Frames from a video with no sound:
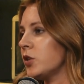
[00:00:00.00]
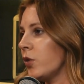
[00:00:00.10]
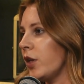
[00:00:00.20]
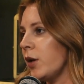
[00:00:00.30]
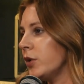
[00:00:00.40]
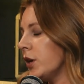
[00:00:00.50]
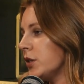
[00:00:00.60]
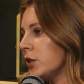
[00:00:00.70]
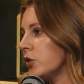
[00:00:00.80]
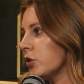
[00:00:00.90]
So they would
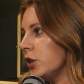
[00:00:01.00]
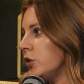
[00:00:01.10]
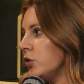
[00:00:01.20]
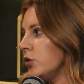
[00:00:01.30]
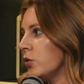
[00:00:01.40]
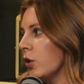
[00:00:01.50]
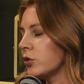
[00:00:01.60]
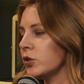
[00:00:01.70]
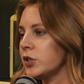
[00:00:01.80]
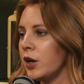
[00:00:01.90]
essentially do
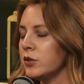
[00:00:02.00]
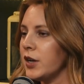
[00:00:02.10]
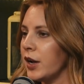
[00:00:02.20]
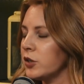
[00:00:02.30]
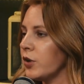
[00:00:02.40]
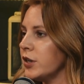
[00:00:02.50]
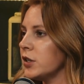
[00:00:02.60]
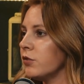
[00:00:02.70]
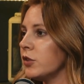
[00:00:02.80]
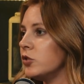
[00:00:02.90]
ultrasounds,
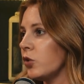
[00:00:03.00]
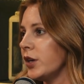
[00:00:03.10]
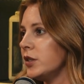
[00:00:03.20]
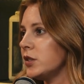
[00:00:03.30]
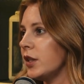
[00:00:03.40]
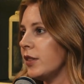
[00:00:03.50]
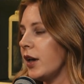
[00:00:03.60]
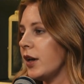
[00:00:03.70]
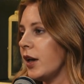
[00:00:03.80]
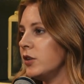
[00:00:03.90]
x-rays of the joints, and
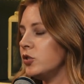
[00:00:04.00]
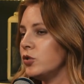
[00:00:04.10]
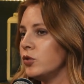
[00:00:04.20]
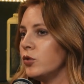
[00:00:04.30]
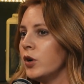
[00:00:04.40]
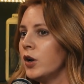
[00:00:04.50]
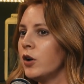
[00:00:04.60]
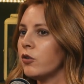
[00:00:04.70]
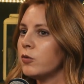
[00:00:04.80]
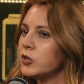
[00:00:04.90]
they can do
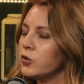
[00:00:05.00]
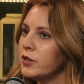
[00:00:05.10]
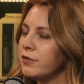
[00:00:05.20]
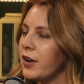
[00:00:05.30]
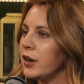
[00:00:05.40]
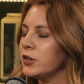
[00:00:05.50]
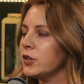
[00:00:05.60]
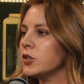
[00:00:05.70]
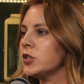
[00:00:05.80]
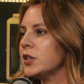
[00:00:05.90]
rheumatoid
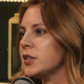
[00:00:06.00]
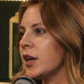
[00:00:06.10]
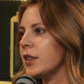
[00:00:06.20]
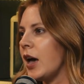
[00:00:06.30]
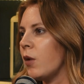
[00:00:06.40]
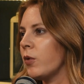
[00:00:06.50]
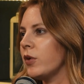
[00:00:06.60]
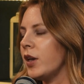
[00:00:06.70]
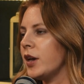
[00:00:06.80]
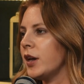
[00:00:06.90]
factors, things like that,
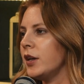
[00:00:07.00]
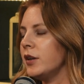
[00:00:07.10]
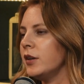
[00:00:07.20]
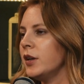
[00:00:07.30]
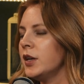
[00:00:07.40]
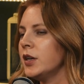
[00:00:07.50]
where they can